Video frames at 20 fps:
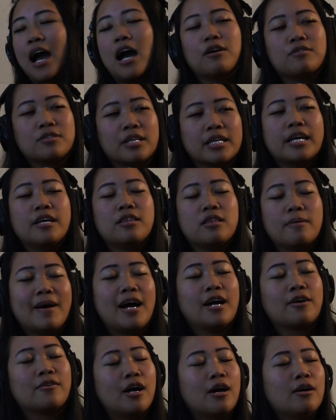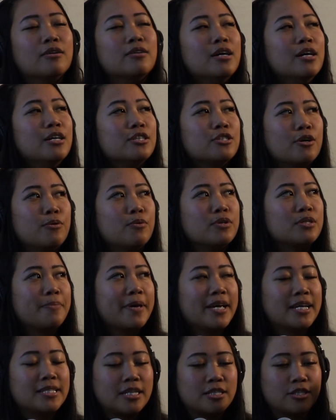I was like in the background, so I wasn't
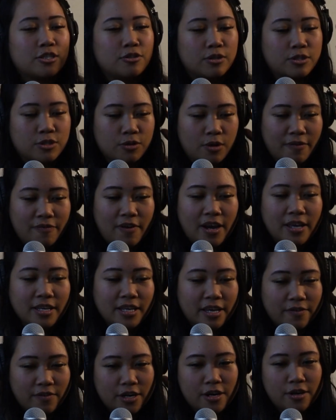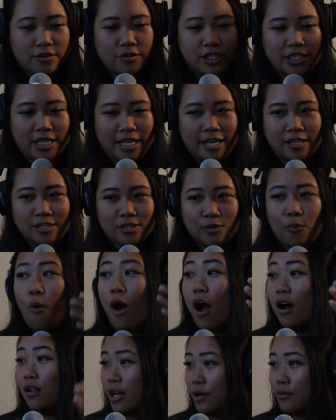paying attention to it. So I finally gave it another chance while